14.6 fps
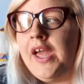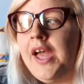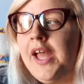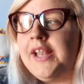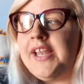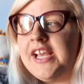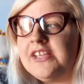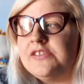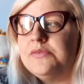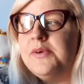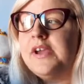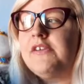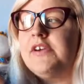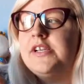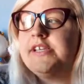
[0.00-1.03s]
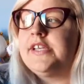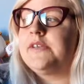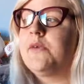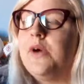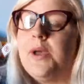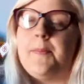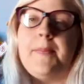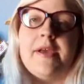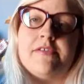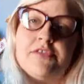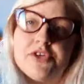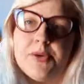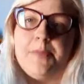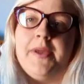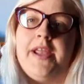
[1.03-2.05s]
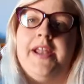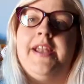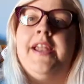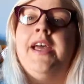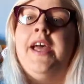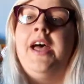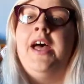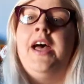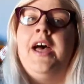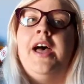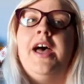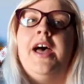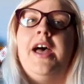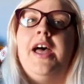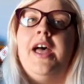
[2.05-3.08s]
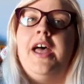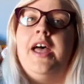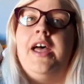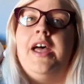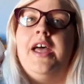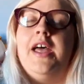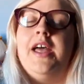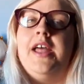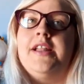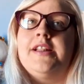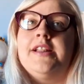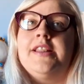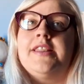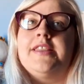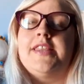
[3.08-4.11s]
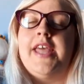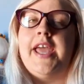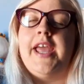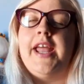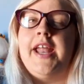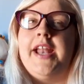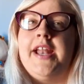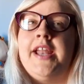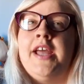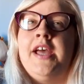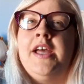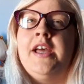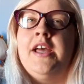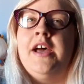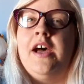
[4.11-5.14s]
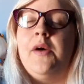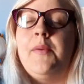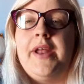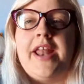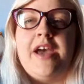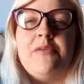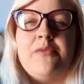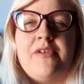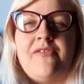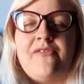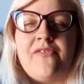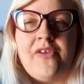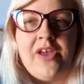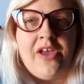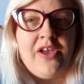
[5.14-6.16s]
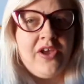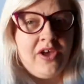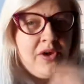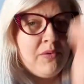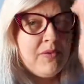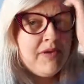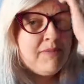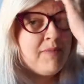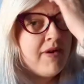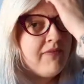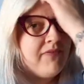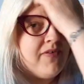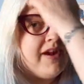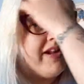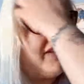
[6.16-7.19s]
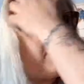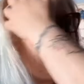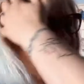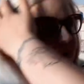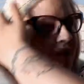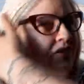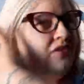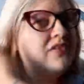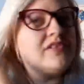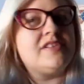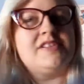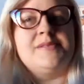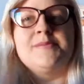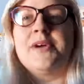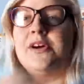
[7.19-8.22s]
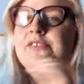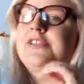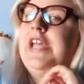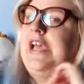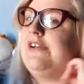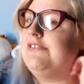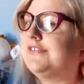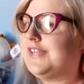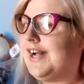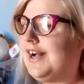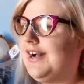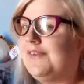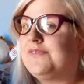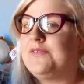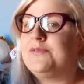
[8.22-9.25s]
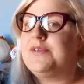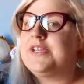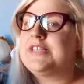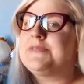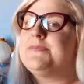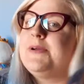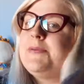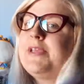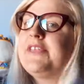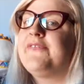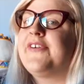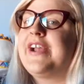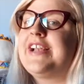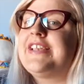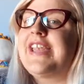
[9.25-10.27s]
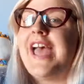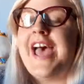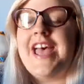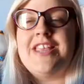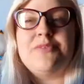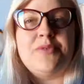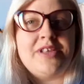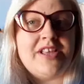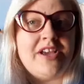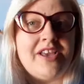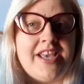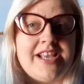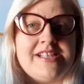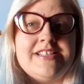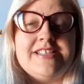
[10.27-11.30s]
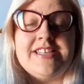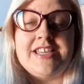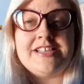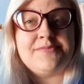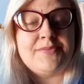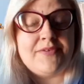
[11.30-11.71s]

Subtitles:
that's where I did quite a bit of shopping. And then I went out with my friend for some cocktails afterwards, my best friend, as we don't get to see